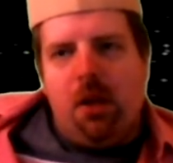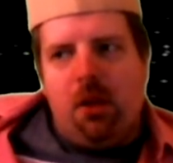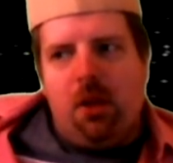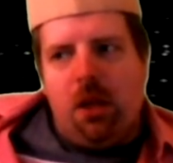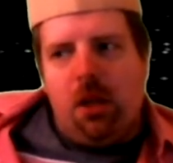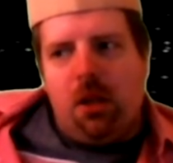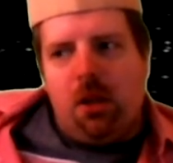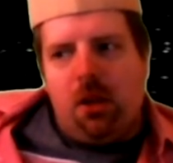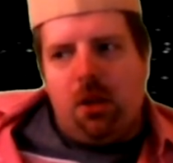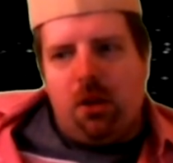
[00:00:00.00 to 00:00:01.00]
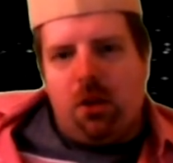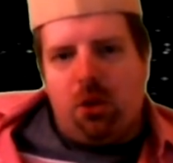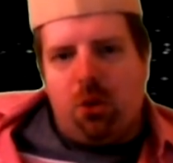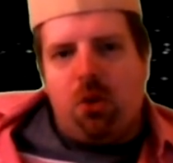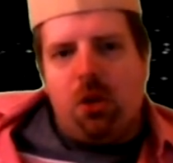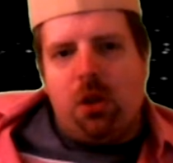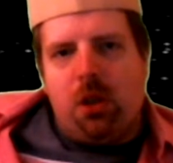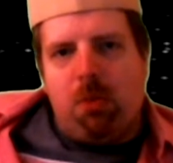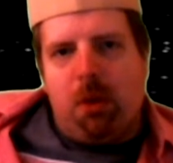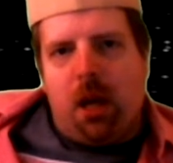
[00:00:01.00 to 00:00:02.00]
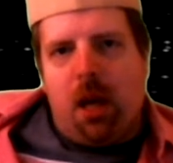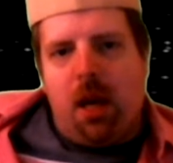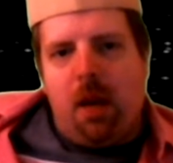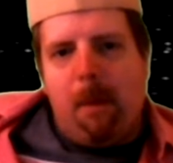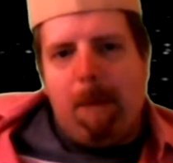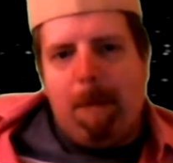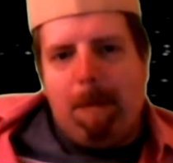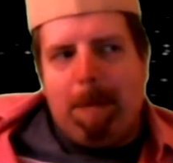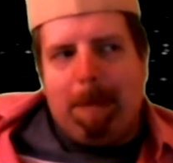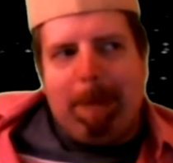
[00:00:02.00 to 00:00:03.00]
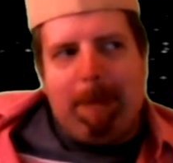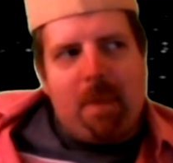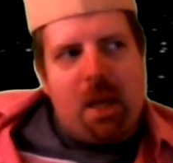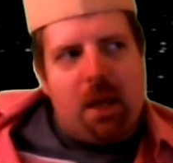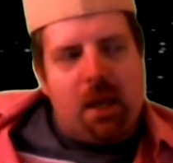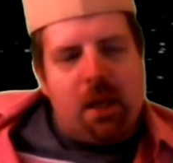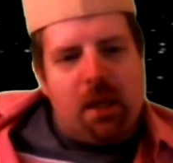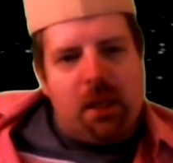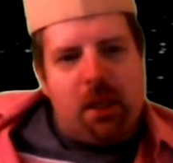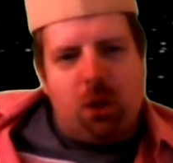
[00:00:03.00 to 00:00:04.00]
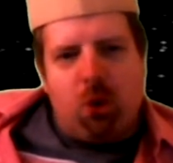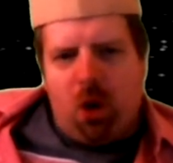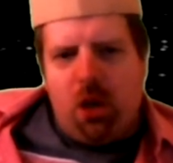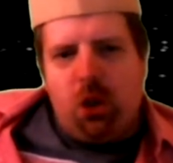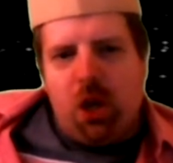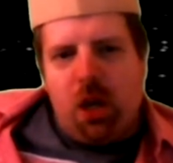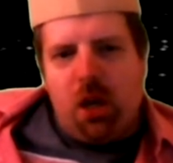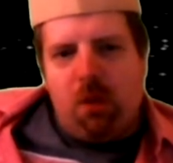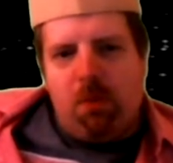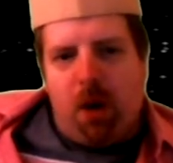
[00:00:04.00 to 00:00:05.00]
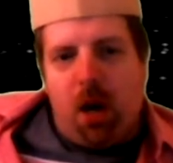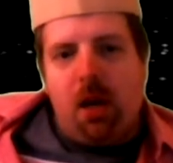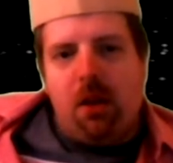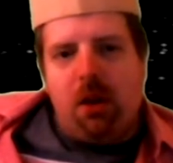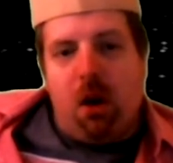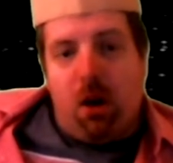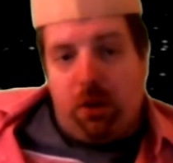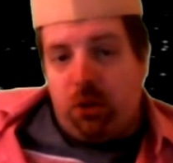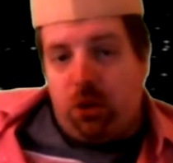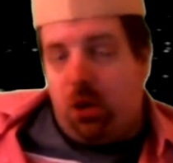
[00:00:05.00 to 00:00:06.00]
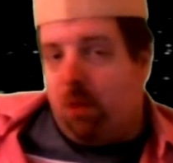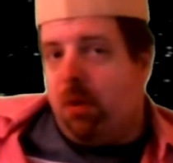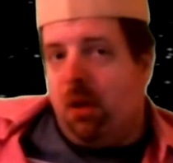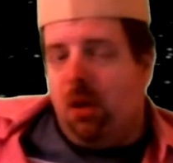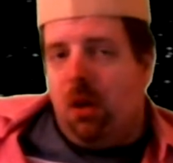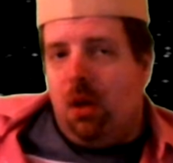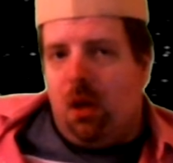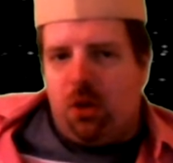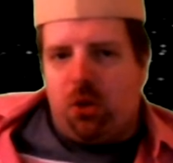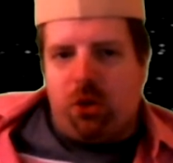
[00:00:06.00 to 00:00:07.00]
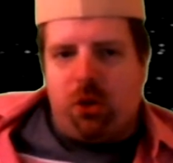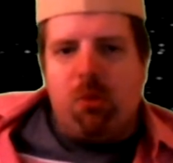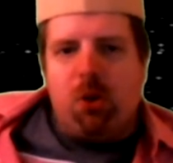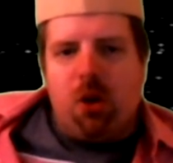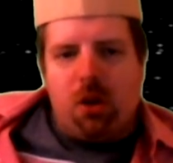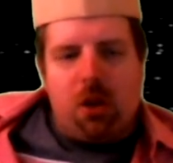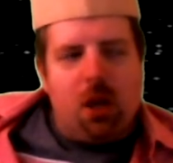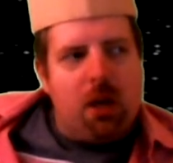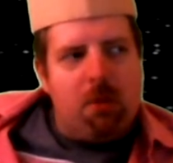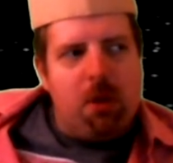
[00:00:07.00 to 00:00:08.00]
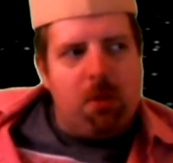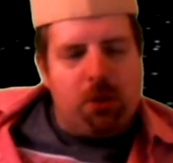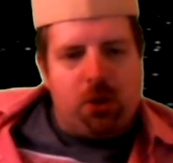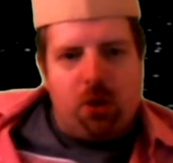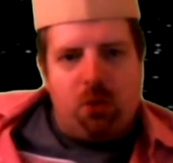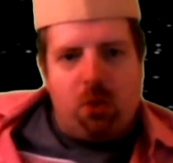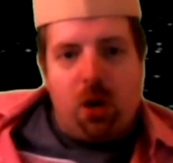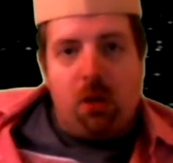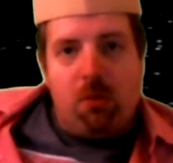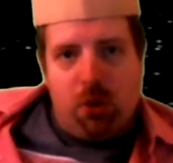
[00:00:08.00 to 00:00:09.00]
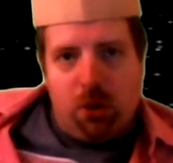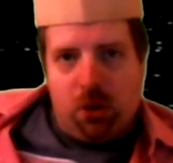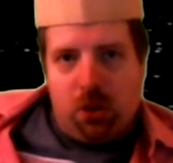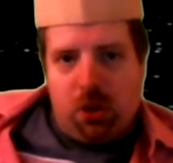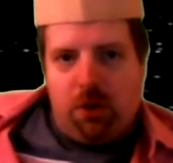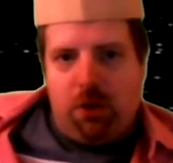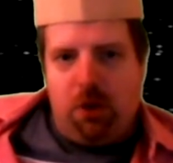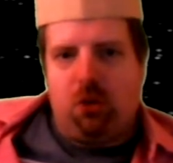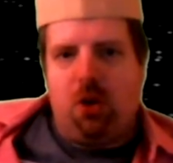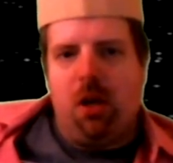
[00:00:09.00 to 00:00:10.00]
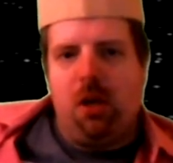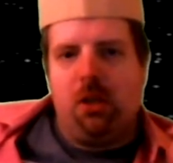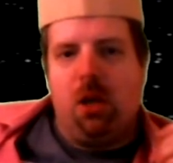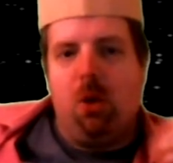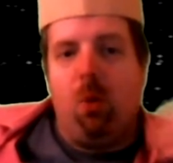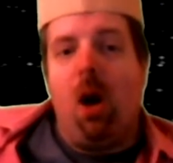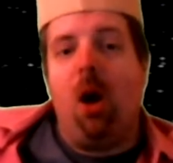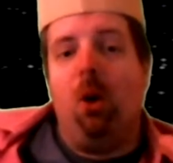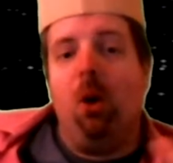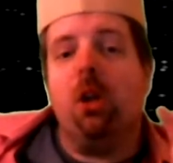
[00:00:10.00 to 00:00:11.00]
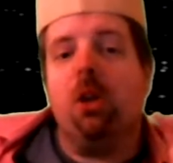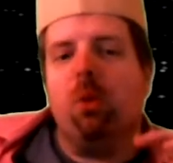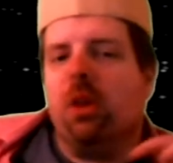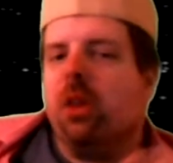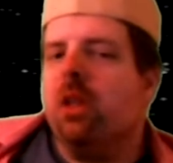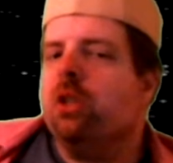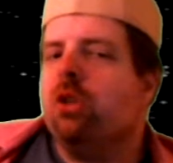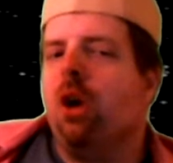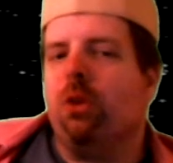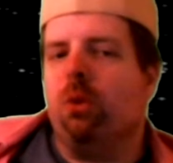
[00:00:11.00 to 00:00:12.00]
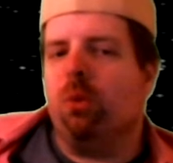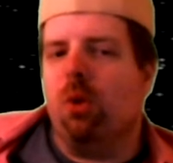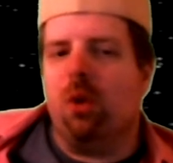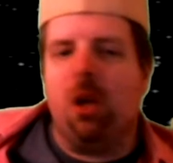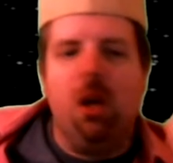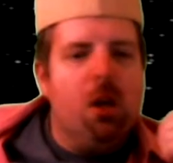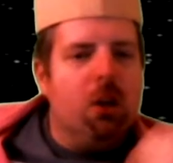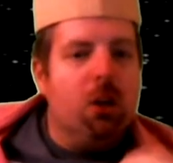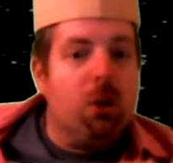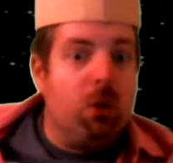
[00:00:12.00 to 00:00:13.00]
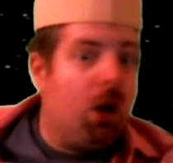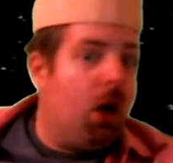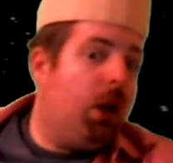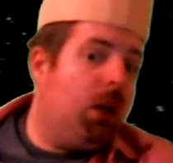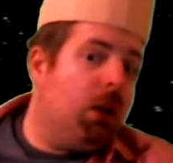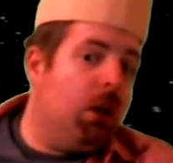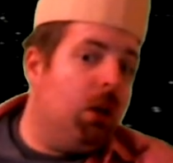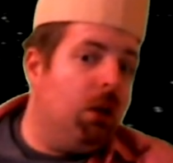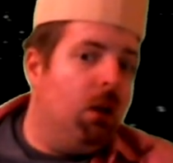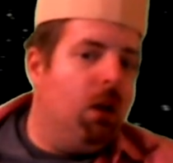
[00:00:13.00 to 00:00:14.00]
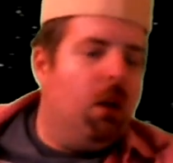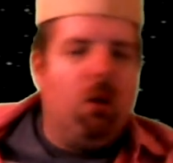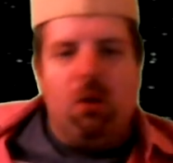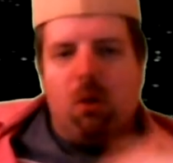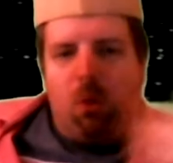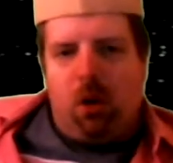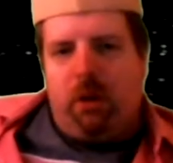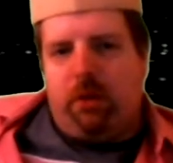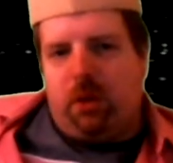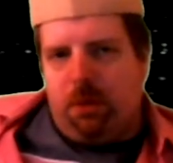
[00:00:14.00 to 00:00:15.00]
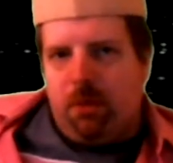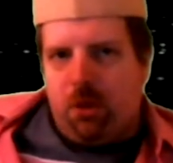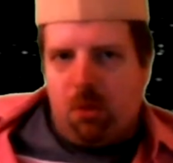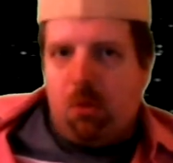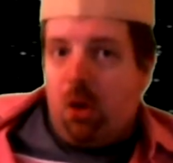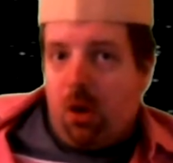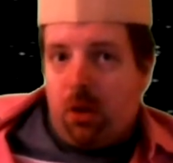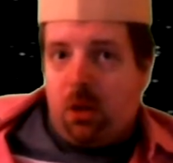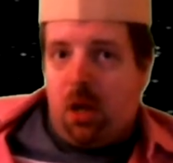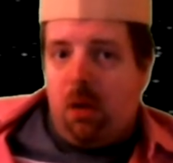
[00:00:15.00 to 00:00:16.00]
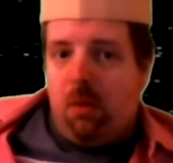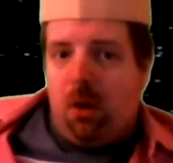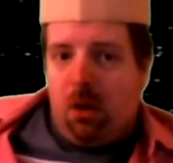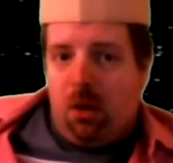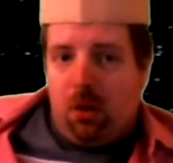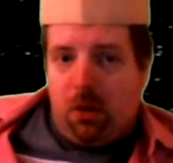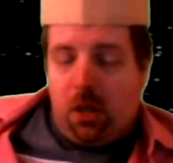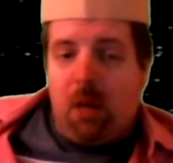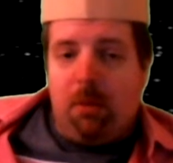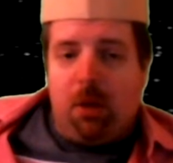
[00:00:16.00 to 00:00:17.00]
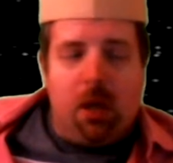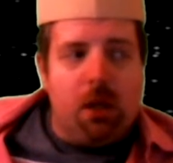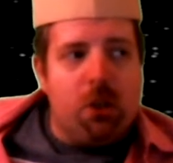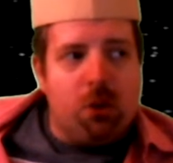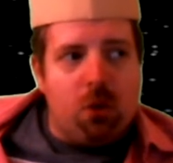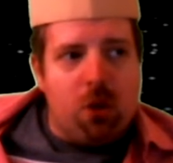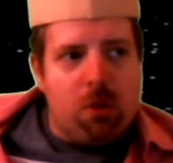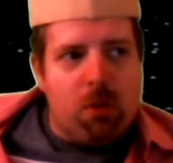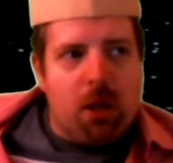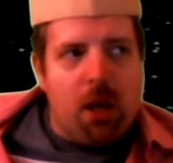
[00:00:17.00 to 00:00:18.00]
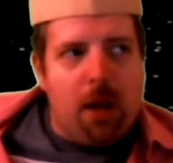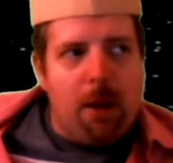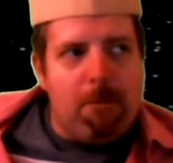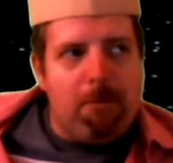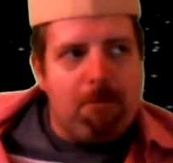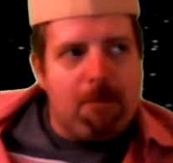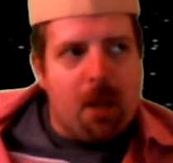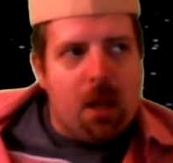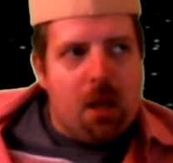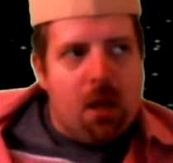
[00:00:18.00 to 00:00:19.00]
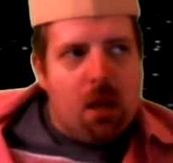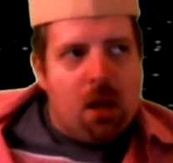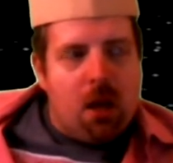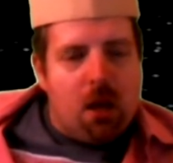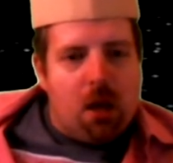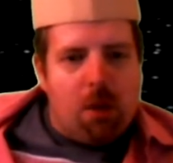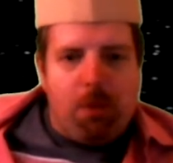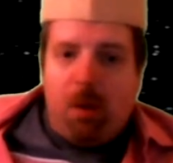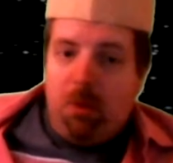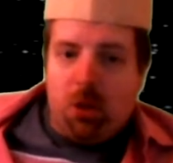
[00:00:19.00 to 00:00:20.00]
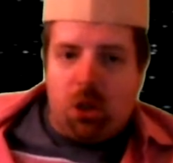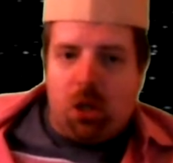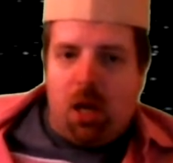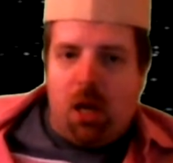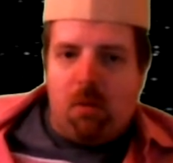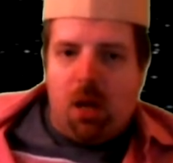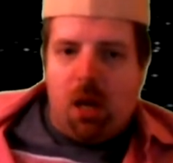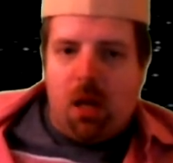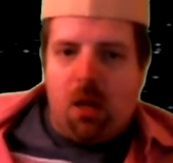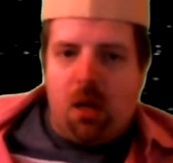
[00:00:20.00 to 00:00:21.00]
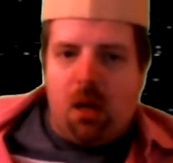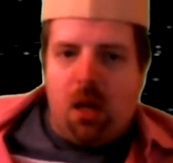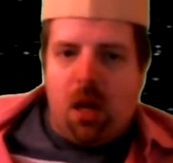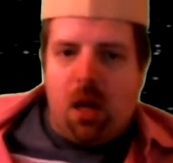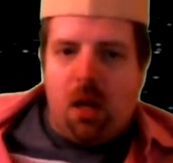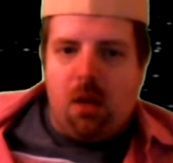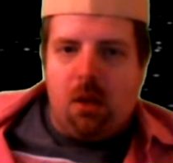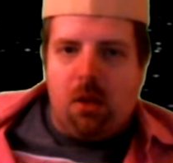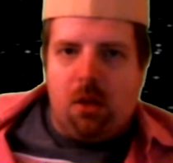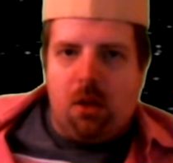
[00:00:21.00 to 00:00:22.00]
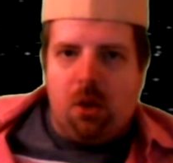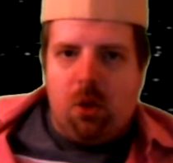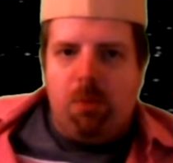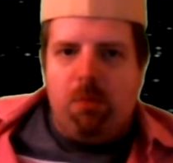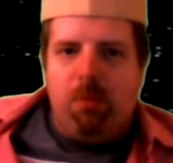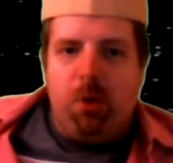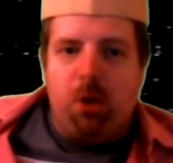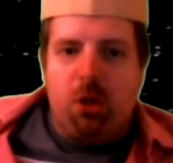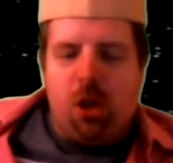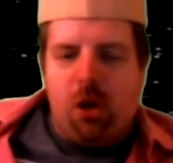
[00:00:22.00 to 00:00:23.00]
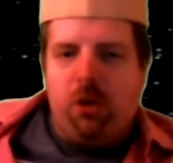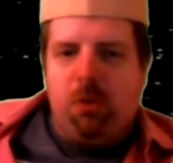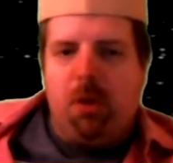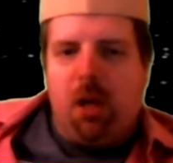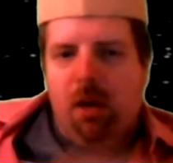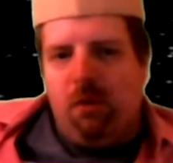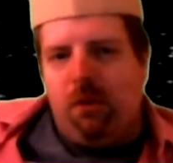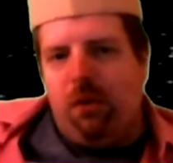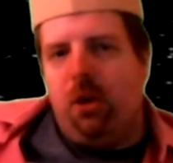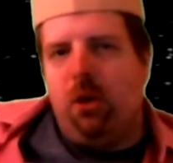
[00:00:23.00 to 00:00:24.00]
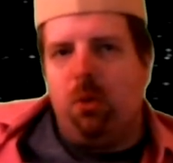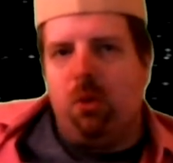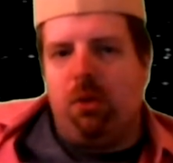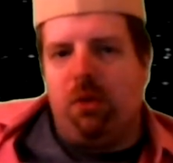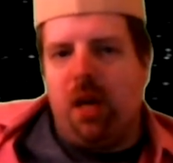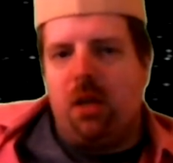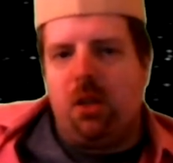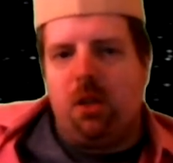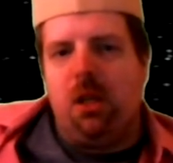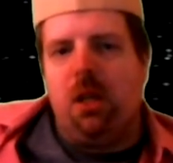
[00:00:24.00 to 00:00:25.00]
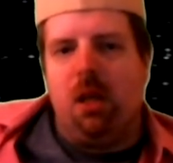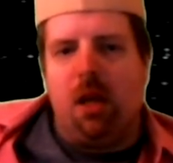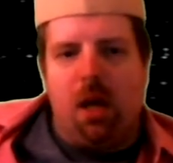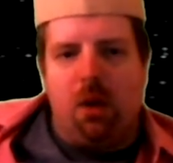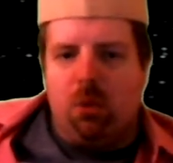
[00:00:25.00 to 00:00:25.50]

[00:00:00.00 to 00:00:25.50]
the stories became ingratiated by the authorship. And so somewhere along the line, people started writing books and stuff and trying to say, wow, look at what this author wrote. Look what I did, or whatever. Somewhere along the timeline, stories became a publishing game, and you know, bookshelves became filled with fantasy and